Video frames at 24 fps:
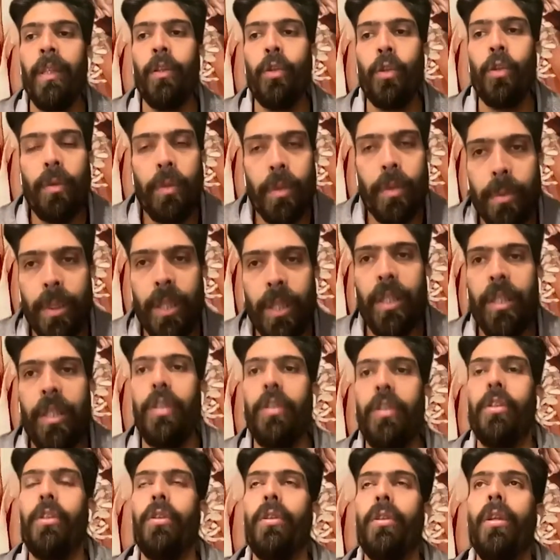So everybody
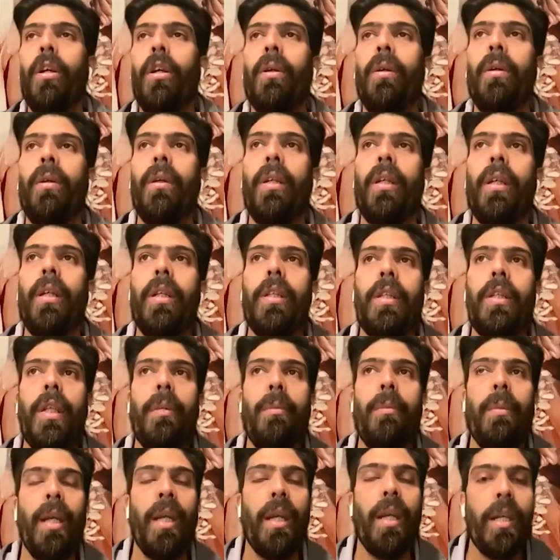needs to go. And I
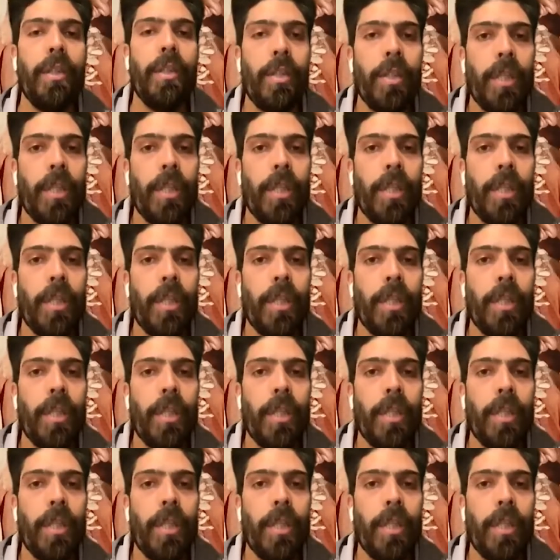said, may I